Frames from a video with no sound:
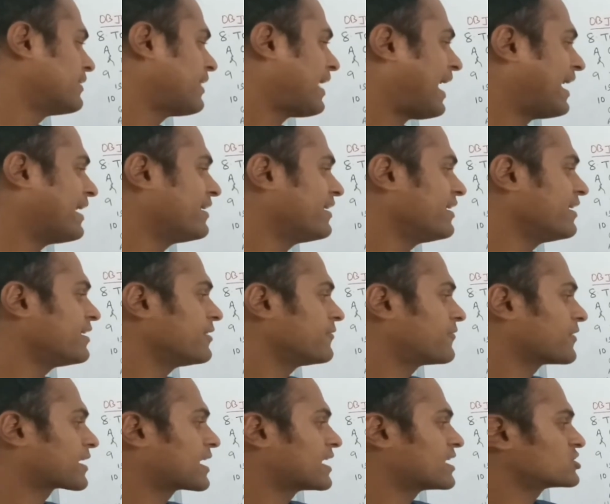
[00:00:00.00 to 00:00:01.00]
the
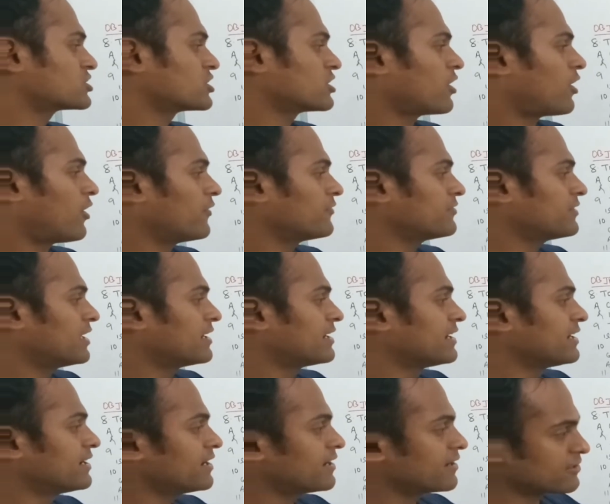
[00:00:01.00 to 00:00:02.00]
identification of the
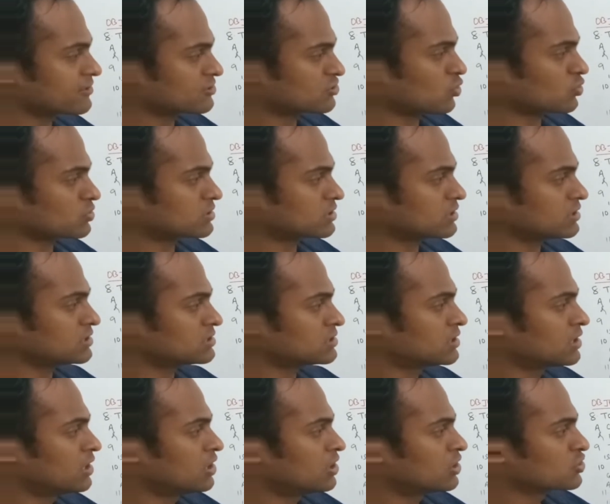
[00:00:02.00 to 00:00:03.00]
needed
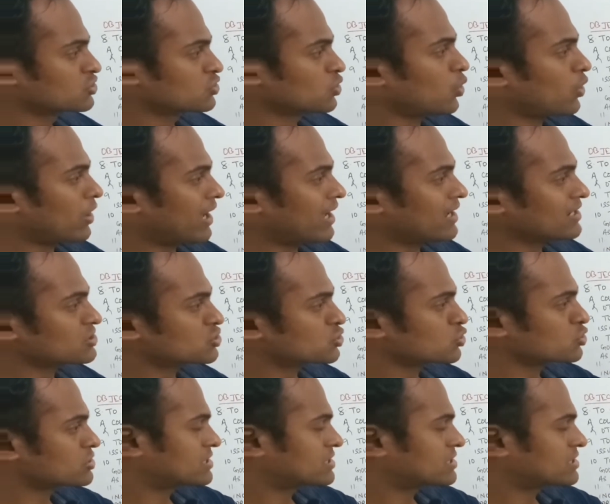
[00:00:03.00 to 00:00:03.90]
resources so as to